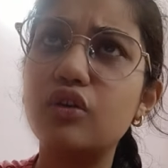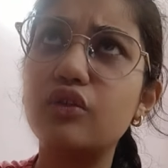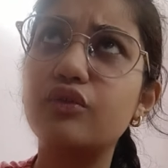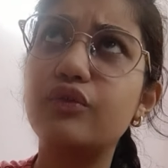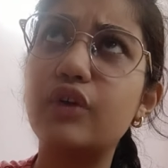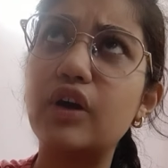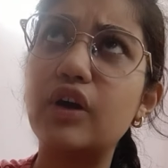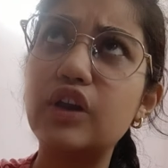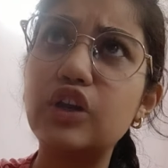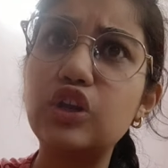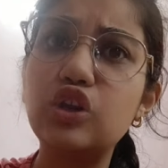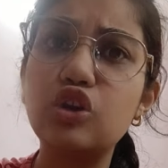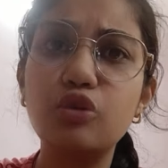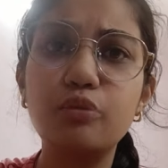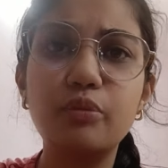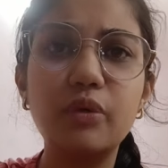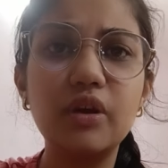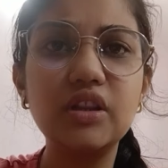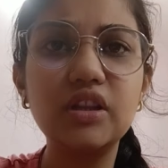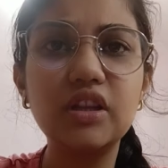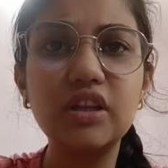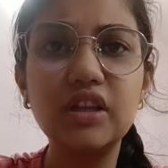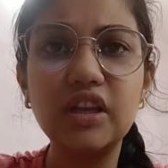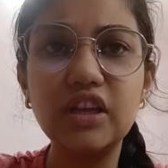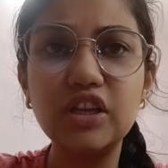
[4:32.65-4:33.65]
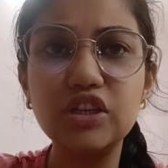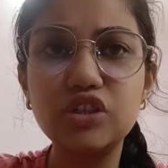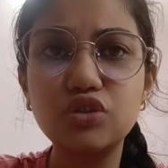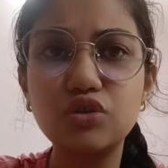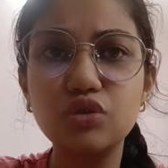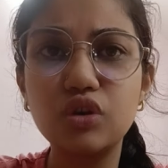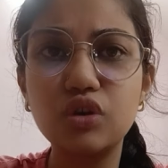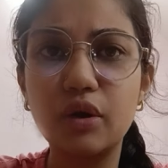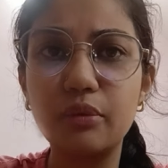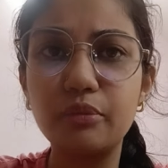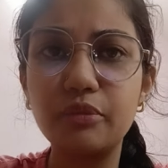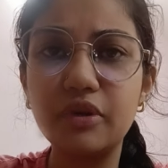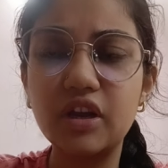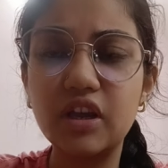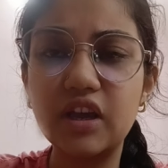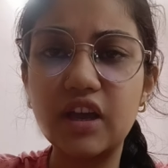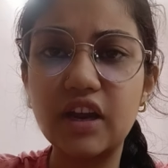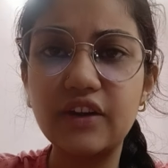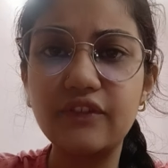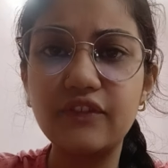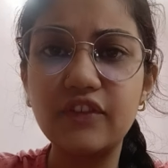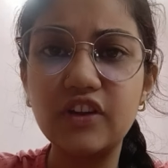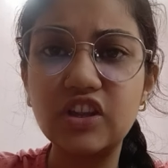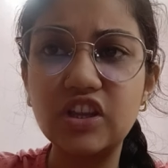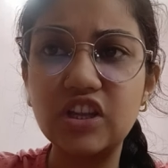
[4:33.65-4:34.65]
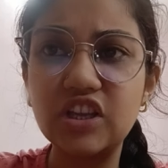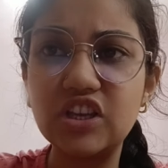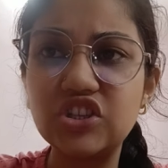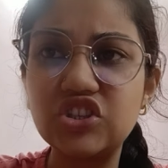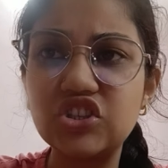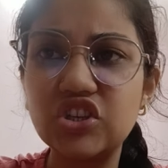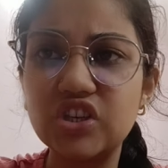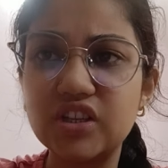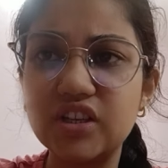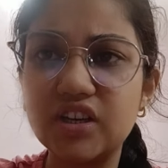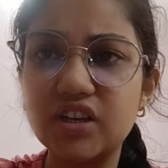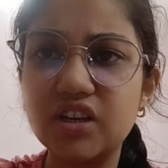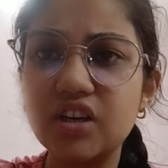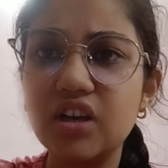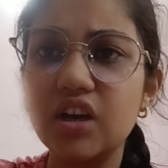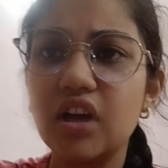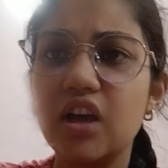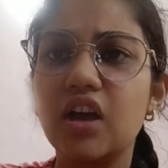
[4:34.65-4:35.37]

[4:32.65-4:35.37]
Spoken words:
One human need to communicate with each other.